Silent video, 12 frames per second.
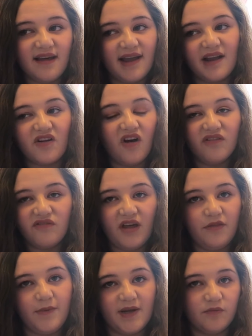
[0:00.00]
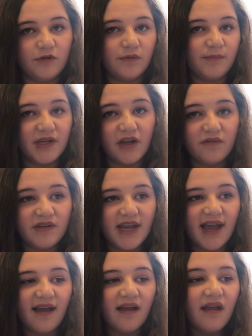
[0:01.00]
Like, I can't ride the big one on my own
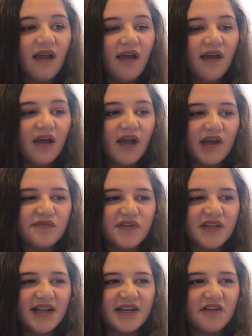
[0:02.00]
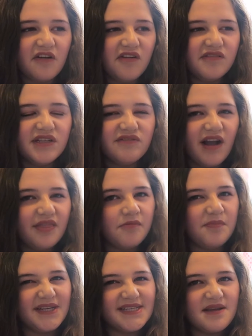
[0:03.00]
yet. I feel like I can't really ride the
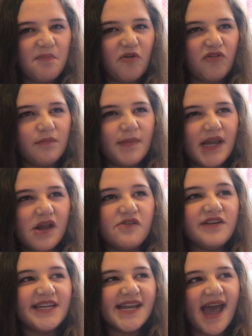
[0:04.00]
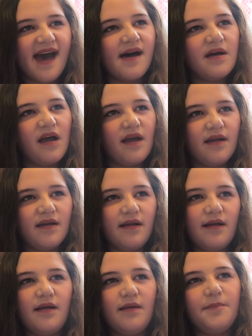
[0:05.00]
Big Dipper on my own yet,
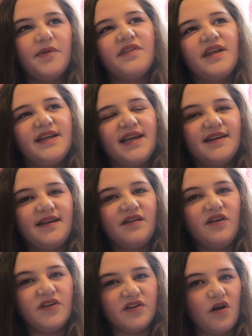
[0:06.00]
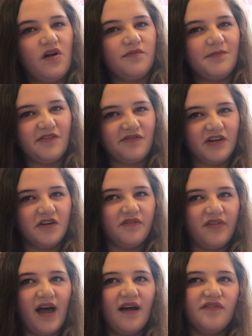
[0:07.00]
but then again I only got over my fear
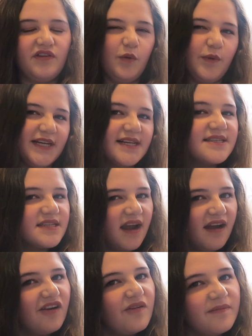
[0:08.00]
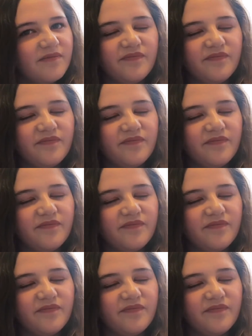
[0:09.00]
of that a few weeks ago.